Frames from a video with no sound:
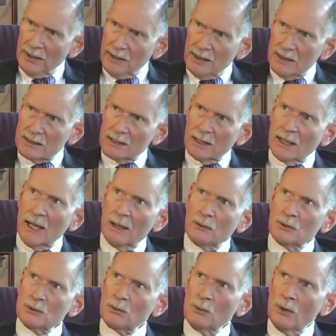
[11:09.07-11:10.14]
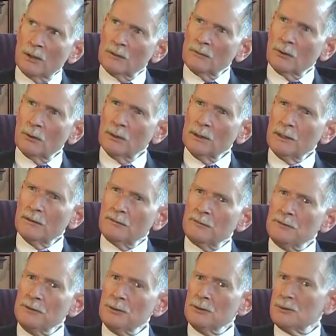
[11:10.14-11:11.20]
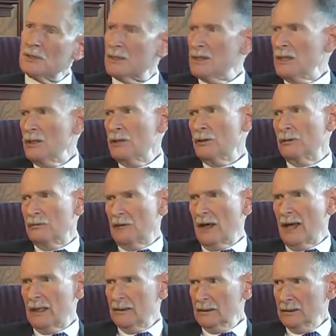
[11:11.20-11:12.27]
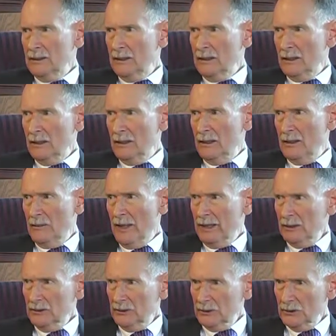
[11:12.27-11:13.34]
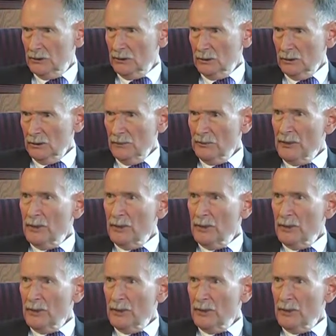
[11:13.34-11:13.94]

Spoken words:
is that I was one of only a few senior faculty in the medical school